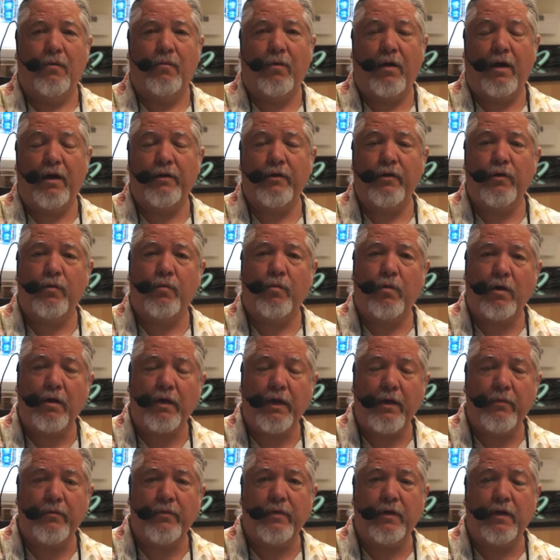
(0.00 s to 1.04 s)
While you're
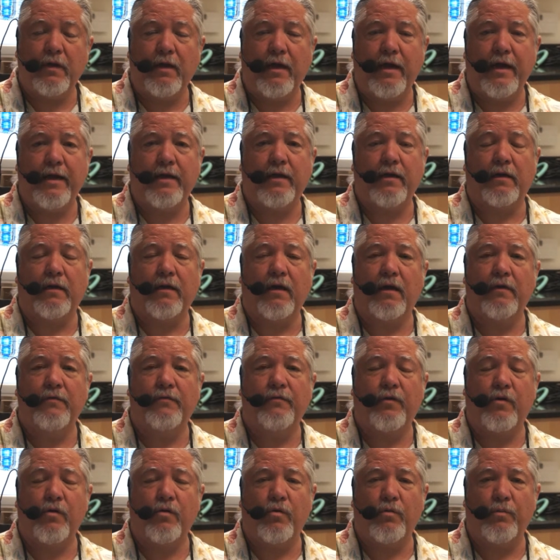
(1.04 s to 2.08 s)
working with a Leica
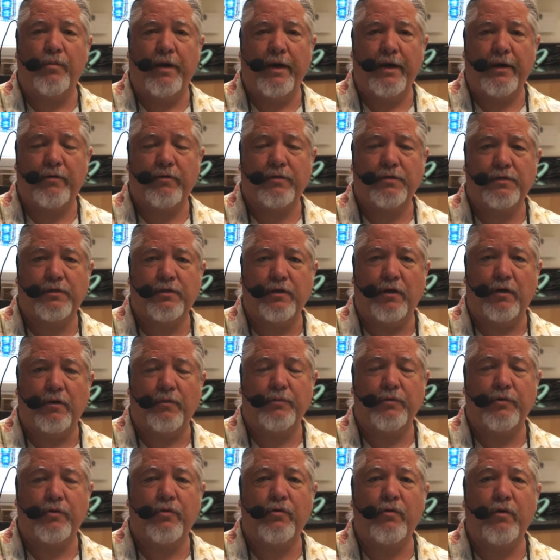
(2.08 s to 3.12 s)
confocal
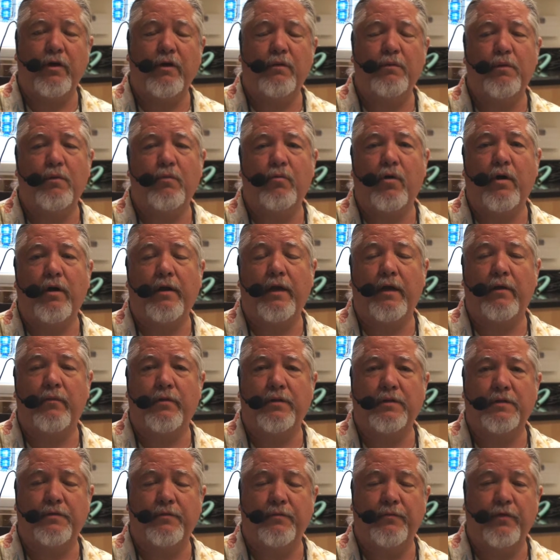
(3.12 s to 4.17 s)
microscope, you're going to be working
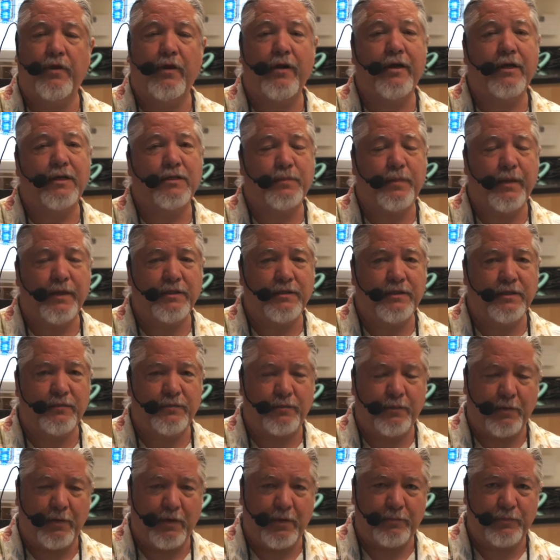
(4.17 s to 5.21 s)
with some very
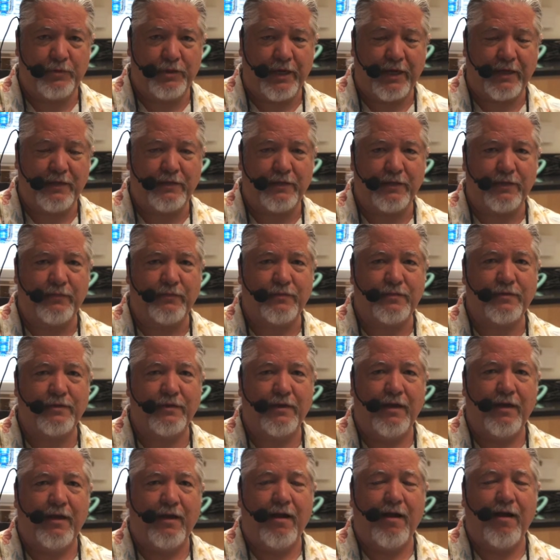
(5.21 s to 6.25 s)
expensive objectives.
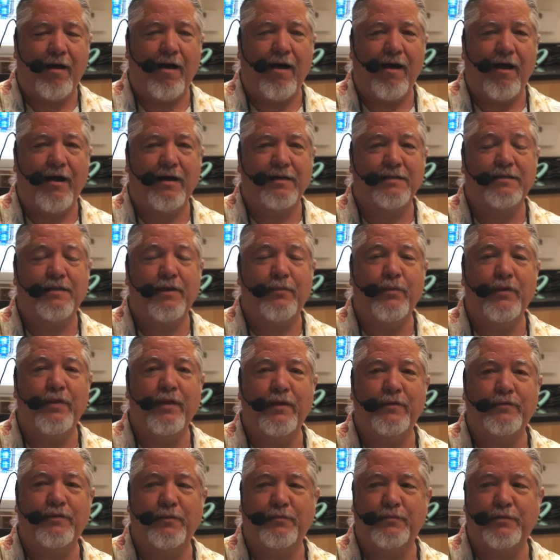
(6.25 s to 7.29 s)
Some of
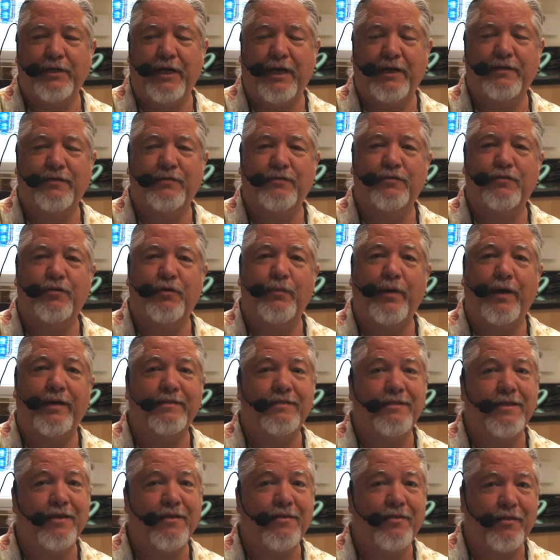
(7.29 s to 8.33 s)
these objectives are
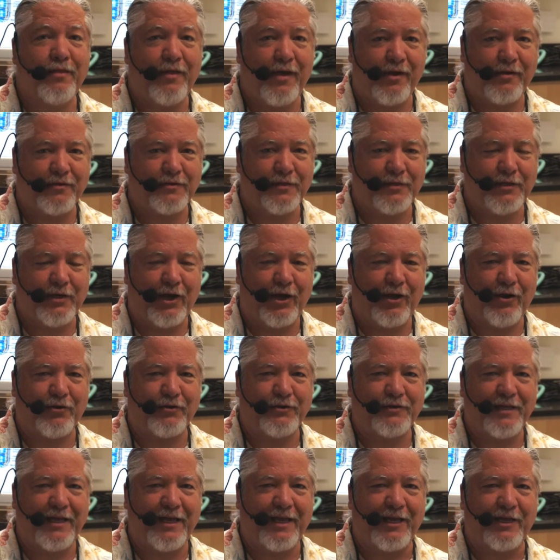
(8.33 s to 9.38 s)
about
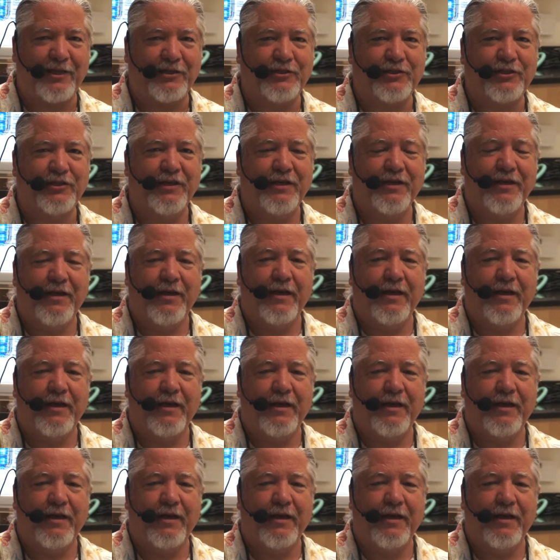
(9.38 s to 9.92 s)
$10,000 each.